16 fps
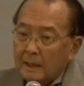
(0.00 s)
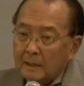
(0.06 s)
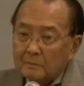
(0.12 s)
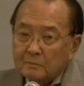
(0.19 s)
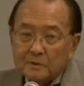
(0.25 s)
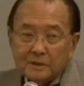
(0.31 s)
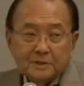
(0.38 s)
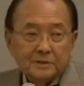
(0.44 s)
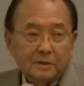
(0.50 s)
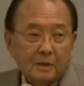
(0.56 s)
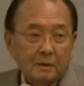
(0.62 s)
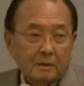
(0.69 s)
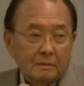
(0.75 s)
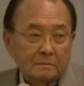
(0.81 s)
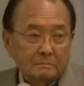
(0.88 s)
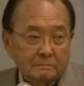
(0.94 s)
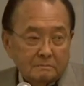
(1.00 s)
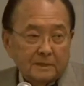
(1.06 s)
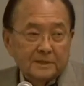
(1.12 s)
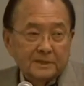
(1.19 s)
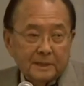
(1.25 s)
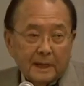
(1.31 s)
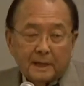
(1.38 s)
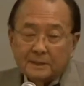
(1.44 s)
And we saw
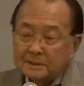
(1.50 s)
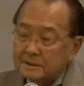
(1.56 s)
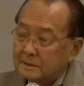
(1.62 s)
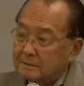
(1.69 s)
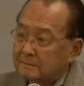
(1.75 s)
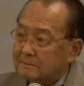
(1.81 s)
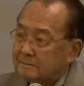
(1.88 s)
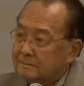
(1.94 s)
much action.